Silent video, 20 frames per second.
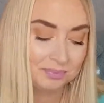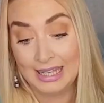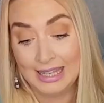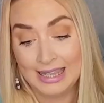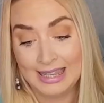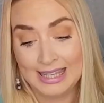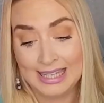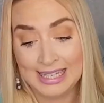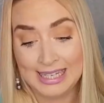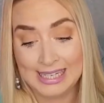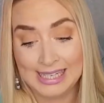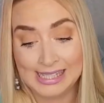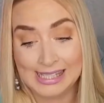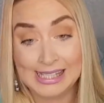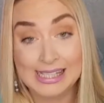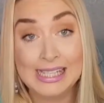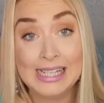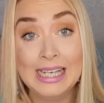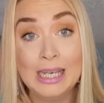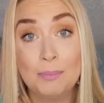The
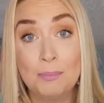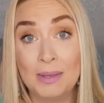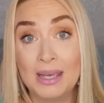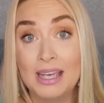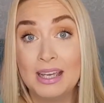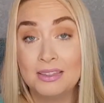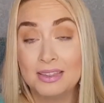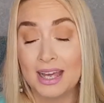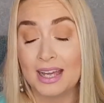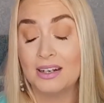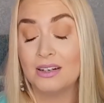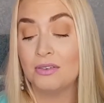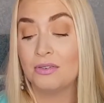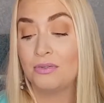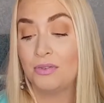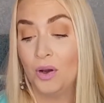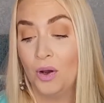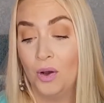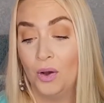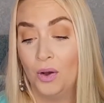sneak peek then
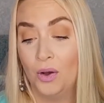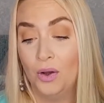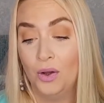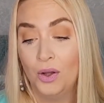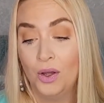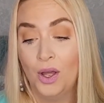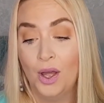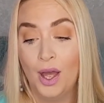for